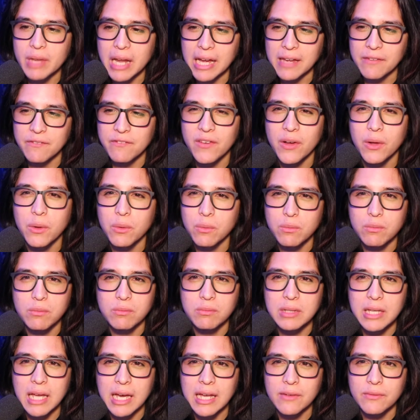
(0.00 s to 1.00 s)
I felt
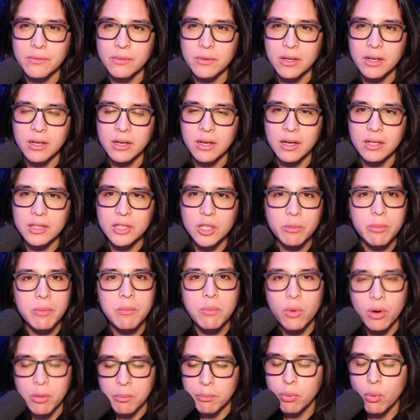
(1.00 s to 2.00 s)
kind of a, a little bit
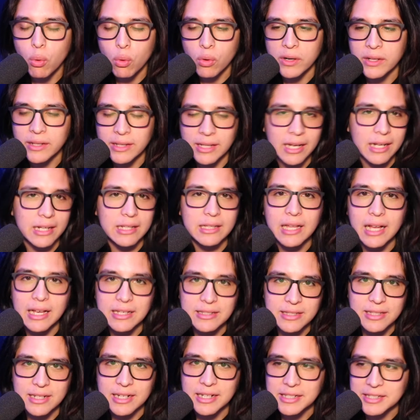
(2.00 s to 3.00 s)
more important in that
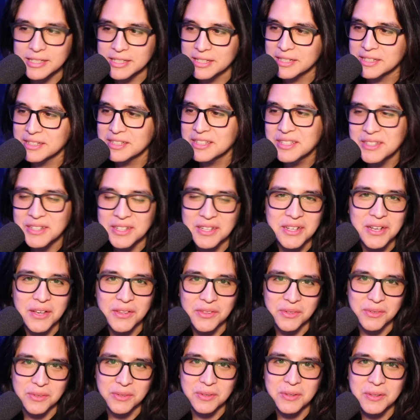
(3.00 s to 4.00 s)
class than I did in, in
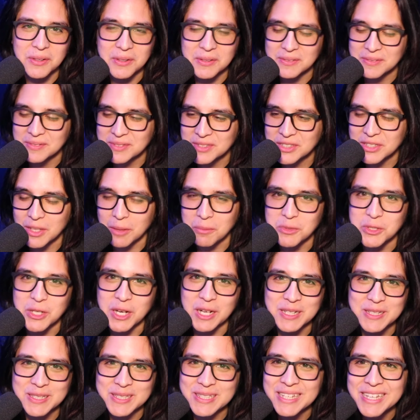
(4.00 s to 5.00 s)
other
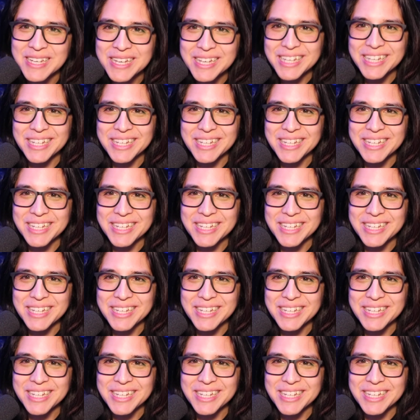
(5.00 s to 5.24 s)
subjects,